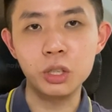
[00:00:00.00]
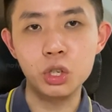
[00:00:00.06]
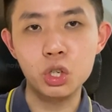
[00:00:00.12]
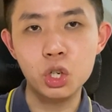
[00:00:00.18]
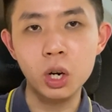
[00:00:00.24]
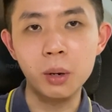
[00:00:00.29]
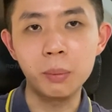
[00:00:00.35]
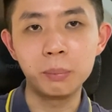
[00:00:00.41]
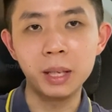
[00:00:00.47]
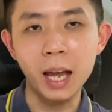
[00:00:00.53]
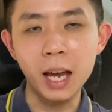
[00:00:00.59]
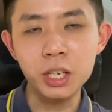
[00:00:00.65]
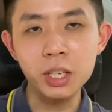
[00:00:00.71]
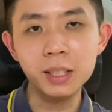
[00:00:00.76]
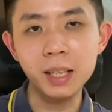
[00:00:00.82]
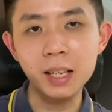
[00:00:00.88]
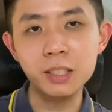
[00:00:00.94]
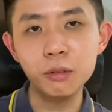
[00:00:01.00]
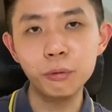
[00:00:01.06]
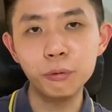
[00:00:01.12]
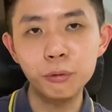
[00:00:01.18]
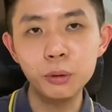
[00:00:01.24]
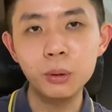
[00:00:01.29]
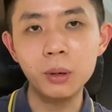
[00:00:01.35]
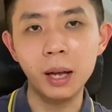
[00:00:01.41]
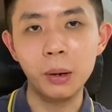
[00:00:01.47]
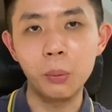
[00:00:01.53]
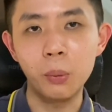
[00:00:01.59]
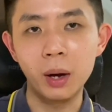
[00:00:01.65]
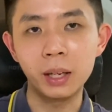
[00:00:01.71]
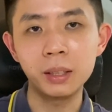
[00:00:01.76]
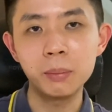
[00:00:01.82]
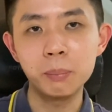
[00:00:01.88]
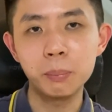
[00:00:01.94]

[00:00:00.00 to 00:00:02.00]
job that actually doesn't feel like one